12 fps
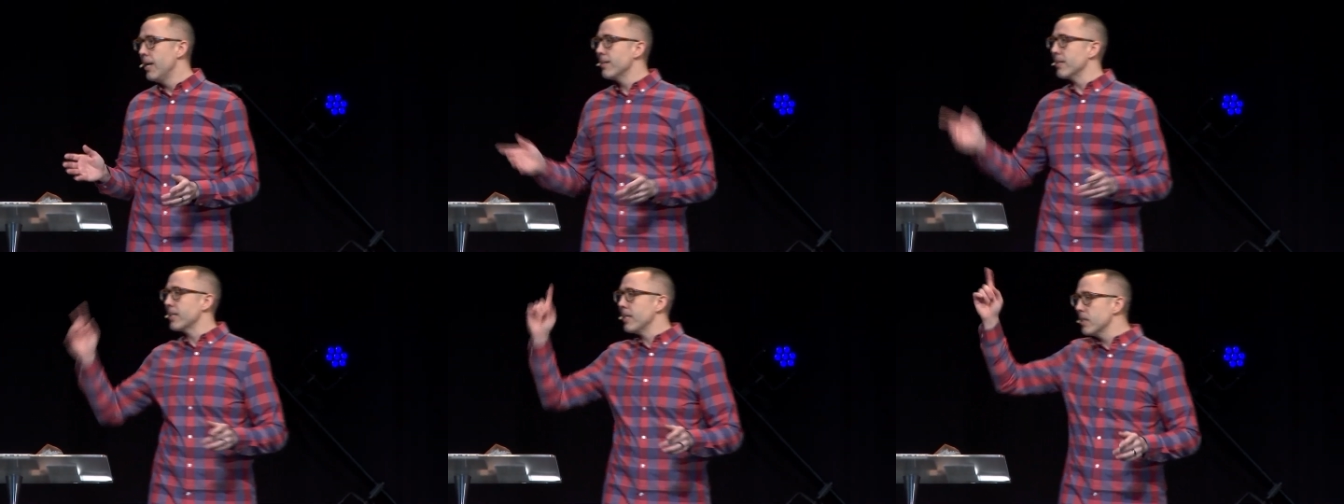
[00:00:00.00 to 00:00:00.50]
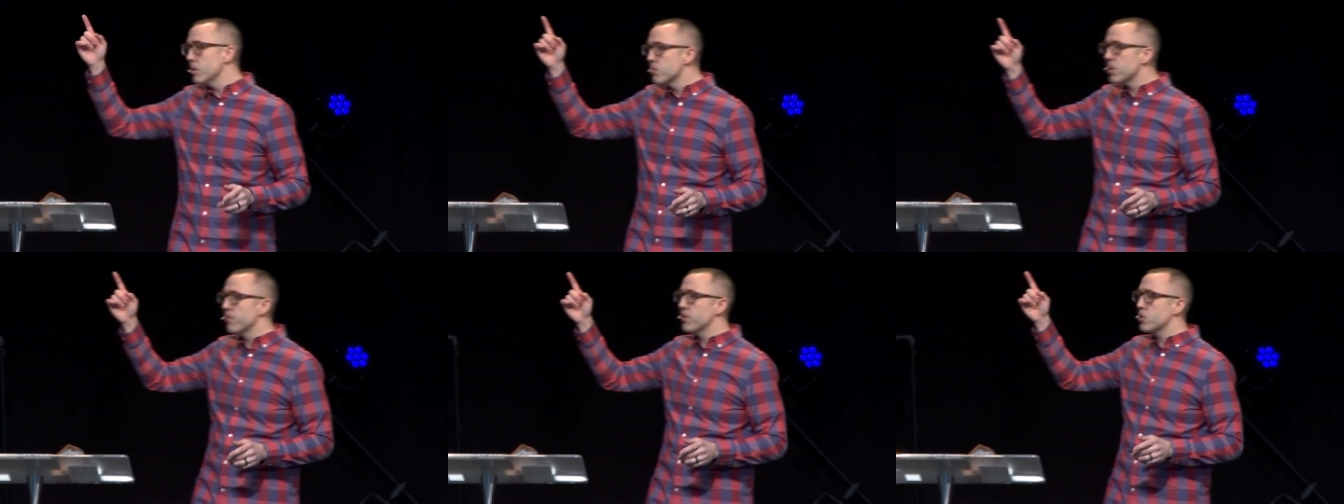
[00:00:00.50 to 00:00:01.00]
The
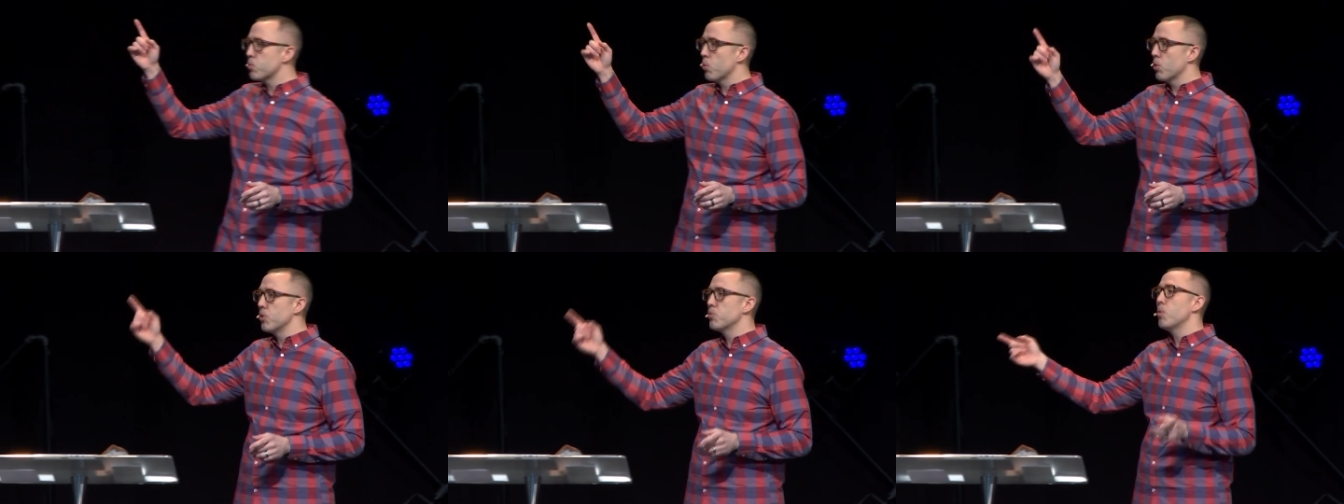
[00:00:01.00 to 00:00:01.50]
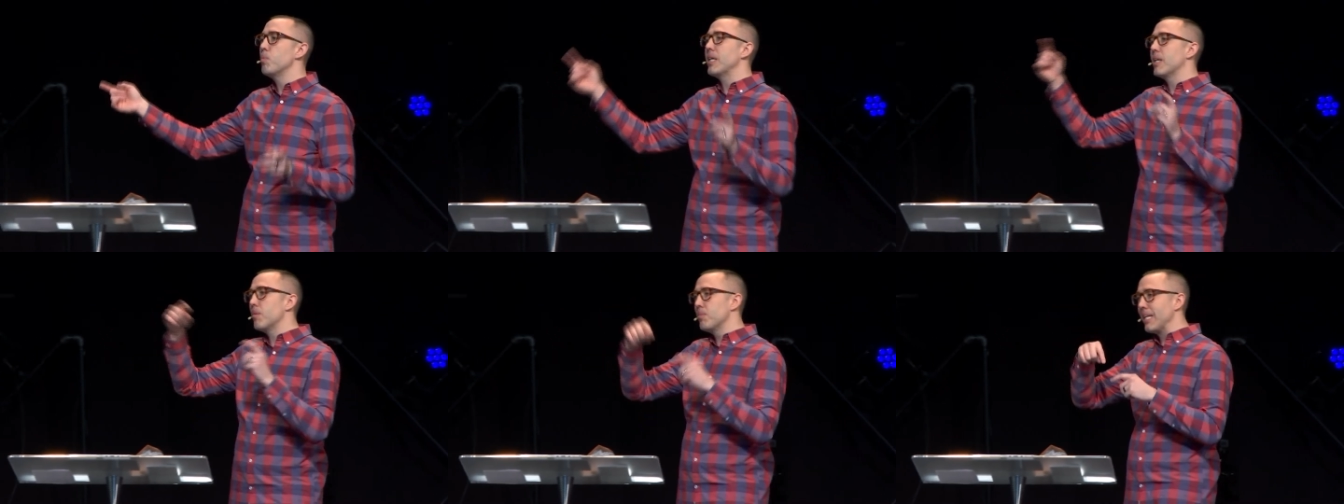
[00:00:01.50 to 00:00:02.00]
kingdoms of this world will
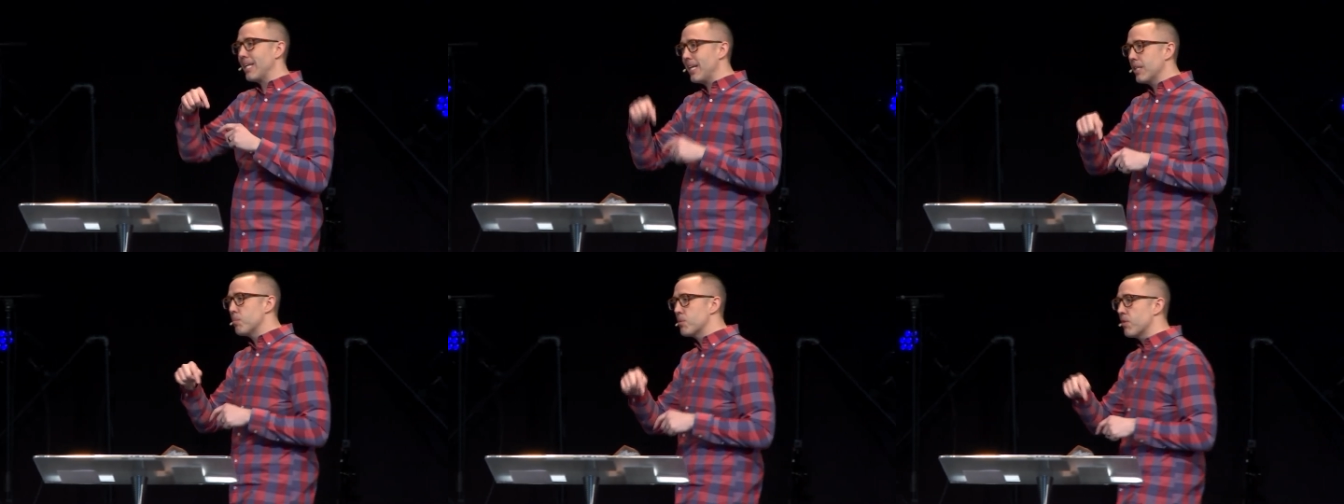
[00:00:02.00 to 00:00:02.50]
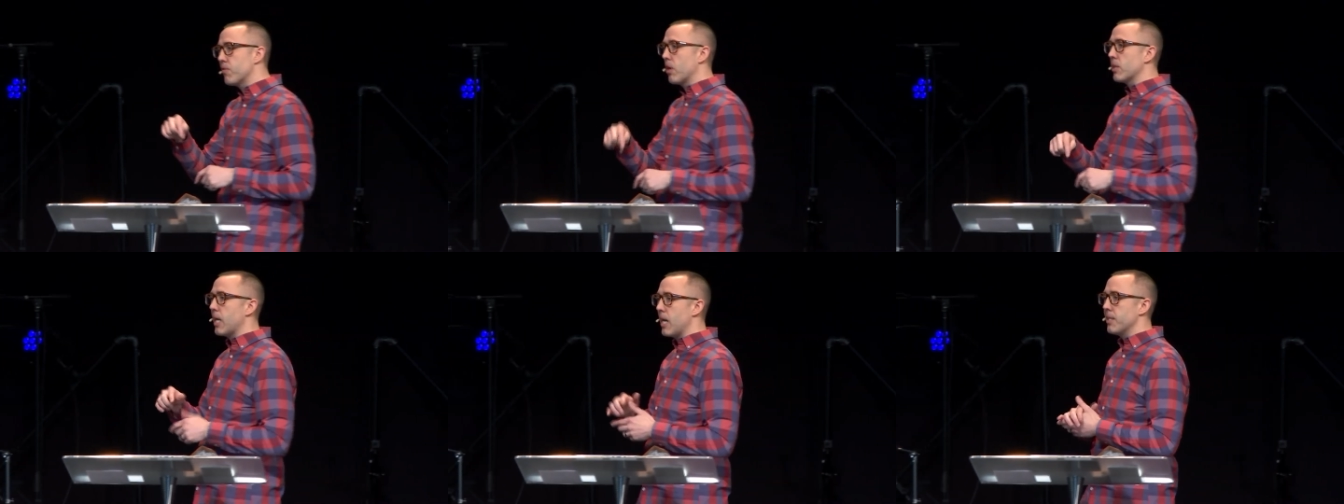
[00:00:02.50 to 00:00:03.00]
become the kingdoms of
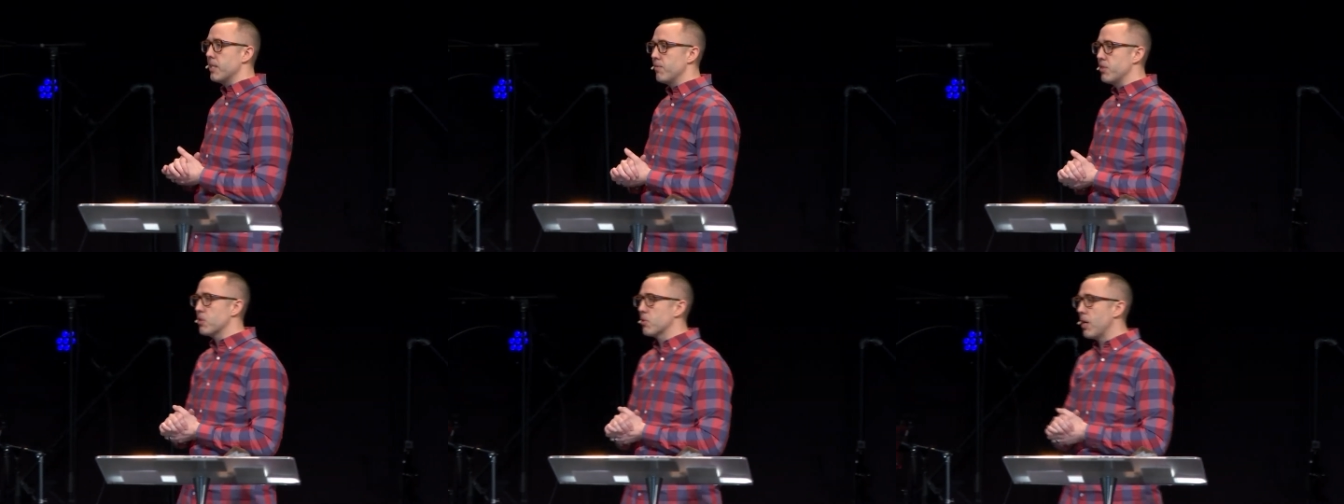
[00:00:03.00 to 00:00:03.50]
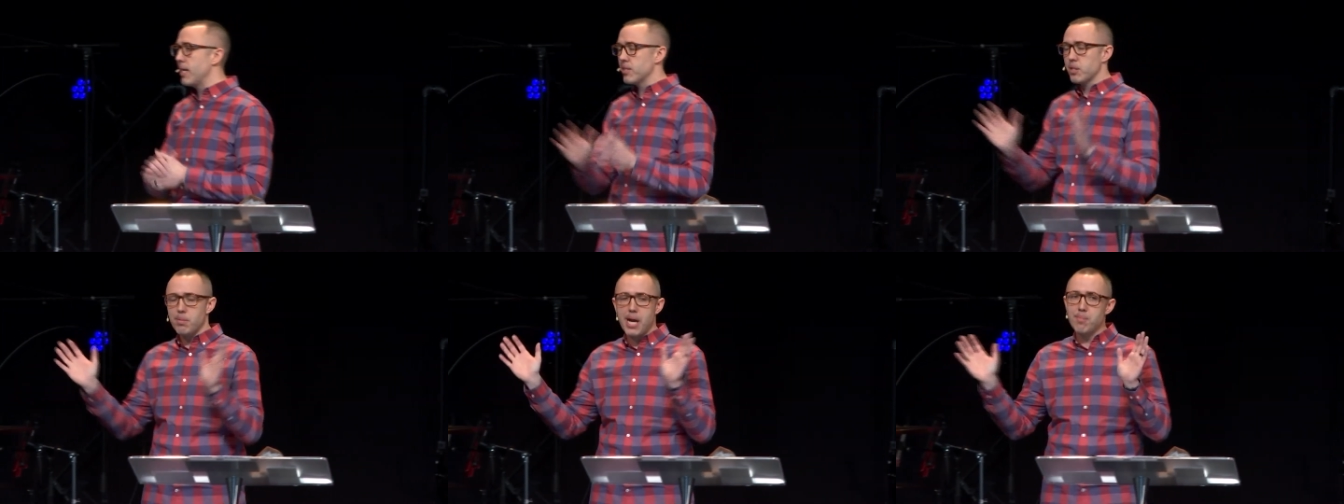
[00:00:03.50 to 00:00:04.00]
our God and of his
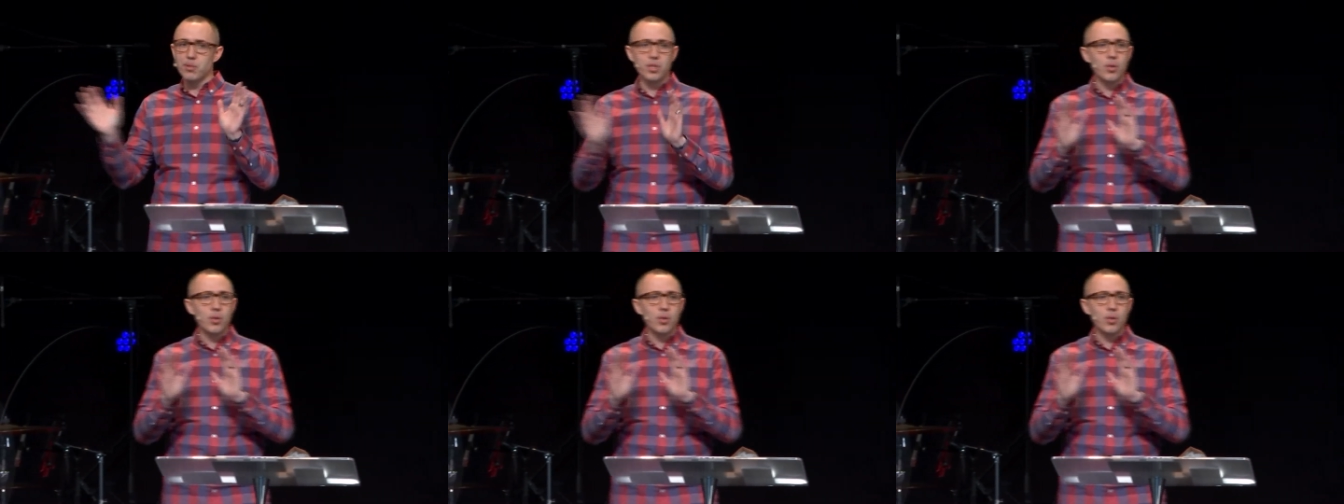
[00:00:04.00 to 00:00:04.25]
Christ. The Bible's